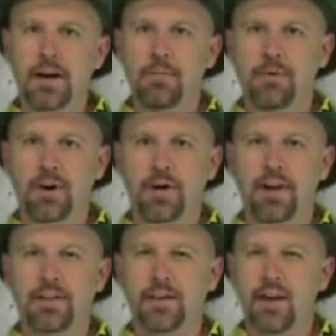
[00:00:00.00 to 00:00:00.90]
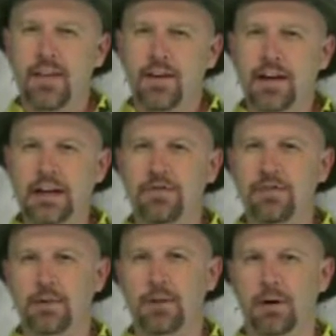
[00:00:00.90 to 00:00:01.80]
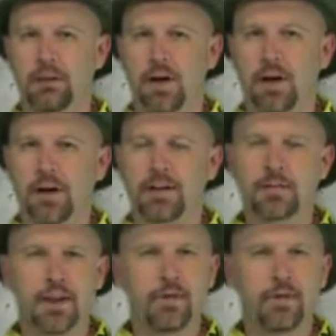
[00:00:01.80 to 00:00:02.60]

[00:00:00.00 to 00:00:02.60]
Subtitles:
Monday Night Brewery is another interesting beer blog.